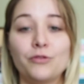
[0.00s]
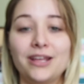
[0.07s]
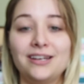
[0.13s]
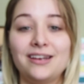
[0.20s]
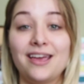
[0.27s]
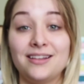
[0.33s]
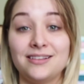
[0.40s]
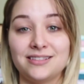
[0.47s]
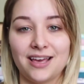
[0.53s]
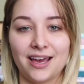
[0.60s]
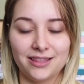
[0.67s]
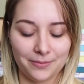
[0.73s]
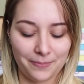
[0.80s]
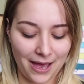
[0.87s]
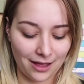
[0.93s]
written
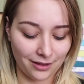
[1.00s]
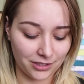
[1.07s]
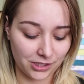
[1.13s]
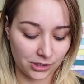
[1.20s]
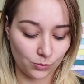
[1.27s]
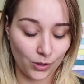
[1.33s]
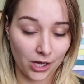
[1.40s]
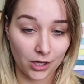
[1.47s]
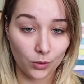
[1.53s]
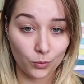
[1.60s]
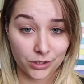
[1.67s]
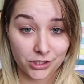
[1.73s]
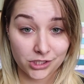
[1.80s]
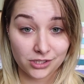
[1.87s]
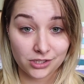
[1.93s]
inside the palette as well,
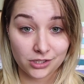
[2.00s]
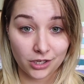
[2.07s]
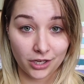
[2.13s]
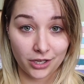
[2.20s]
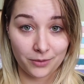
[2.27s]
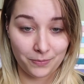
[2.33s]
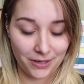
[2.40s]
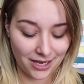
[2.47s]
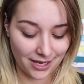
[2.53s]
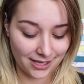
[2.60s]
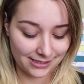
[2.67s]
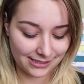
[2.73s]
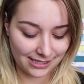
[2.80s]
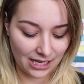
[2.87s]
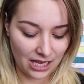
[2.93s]
which is good because